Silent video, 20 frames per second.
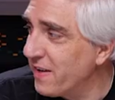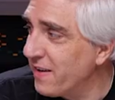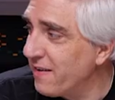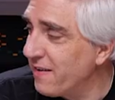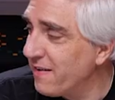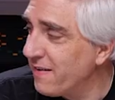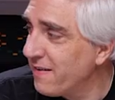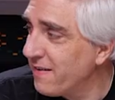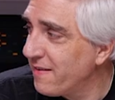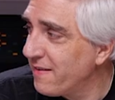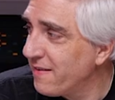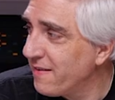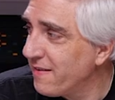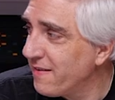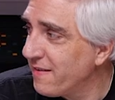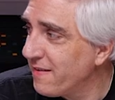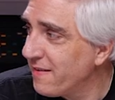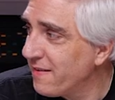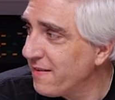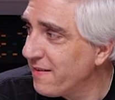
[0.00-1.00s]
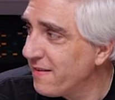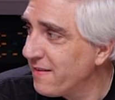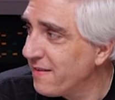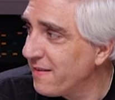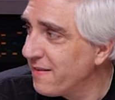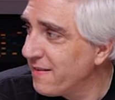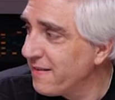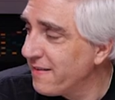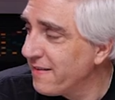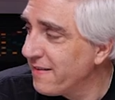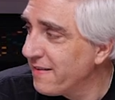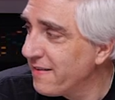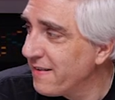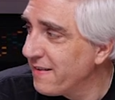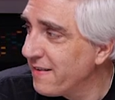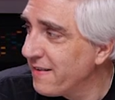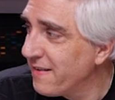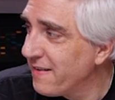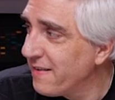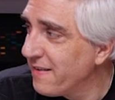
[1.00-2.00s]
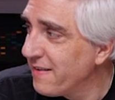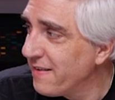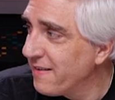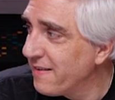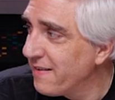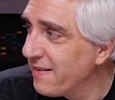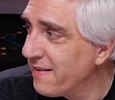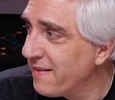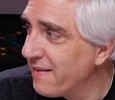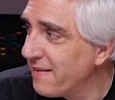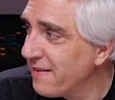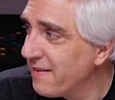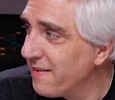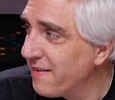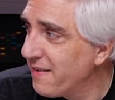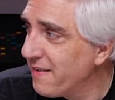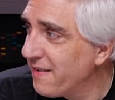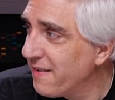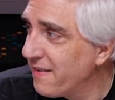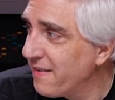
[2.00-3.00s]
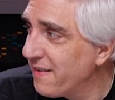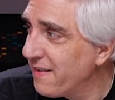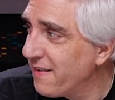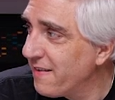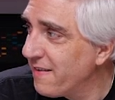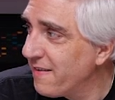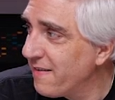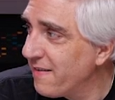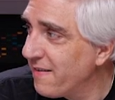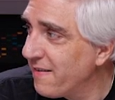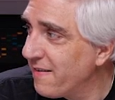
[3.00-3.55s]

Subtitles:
[no speech]